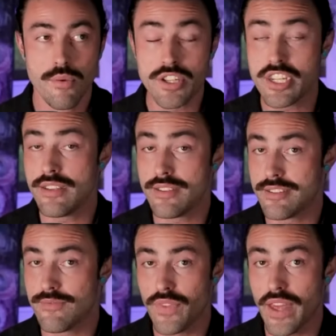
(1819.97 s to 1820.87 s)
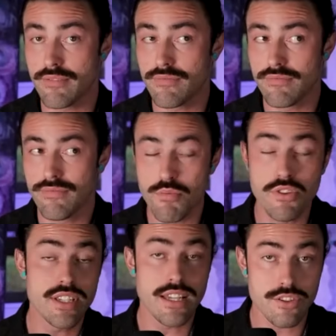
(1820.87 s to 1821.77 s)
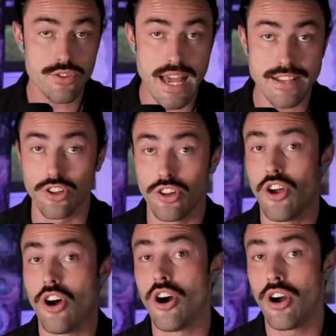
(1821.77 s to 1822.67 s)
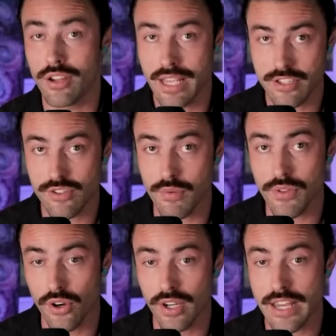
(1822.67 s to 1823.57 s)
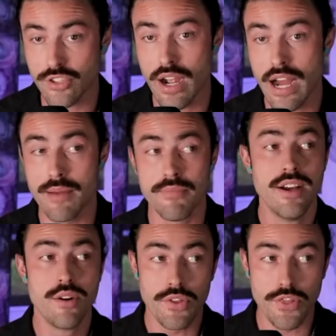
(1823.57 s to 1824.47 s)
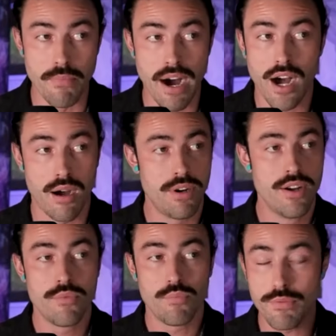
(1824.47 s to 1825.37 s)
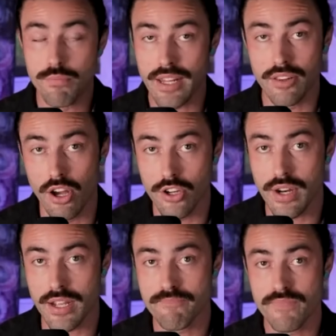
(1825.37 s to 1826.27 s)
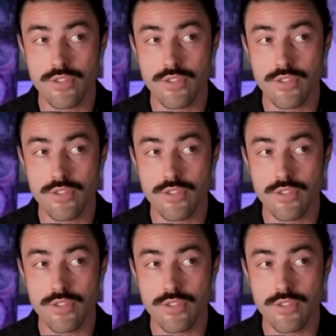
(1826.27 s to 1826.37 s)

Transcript: which is like the music industry has a long history with organized crime, with the mob, with money laundering.